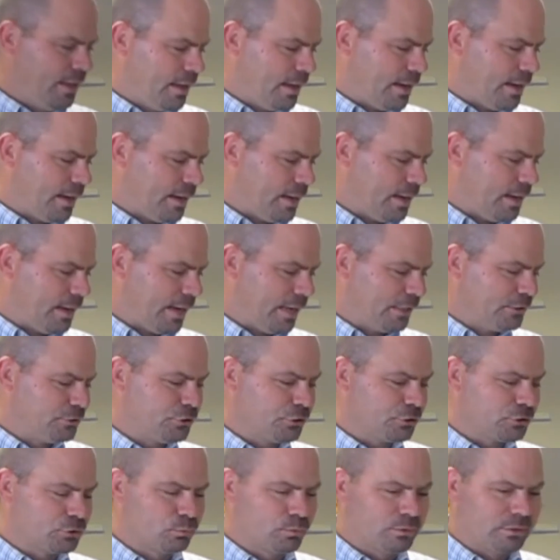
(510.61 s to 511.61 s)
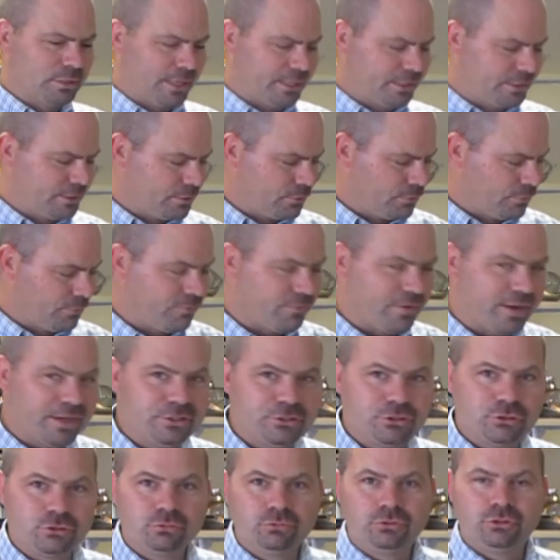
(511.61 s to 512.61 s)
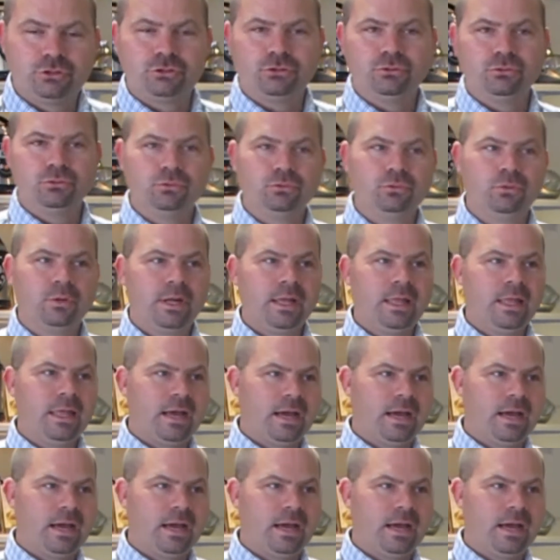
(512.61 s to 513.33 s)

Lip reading: I just would like to invite you to,